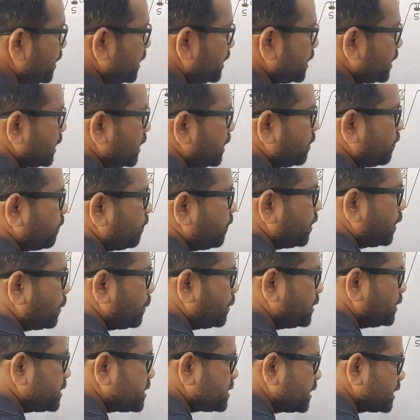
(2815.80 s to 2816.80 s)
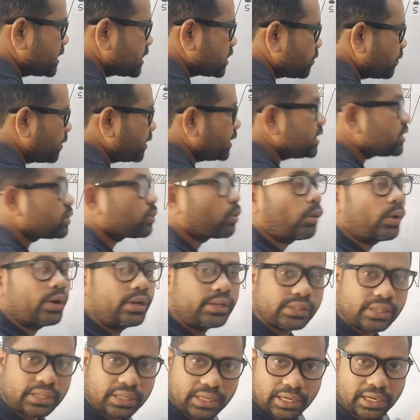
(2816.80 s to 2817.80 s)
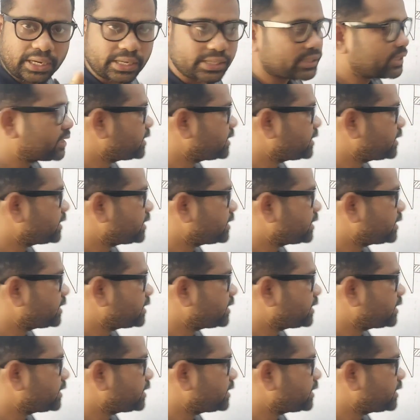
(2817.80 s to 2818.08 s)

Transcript: me the sixth one is coincident, let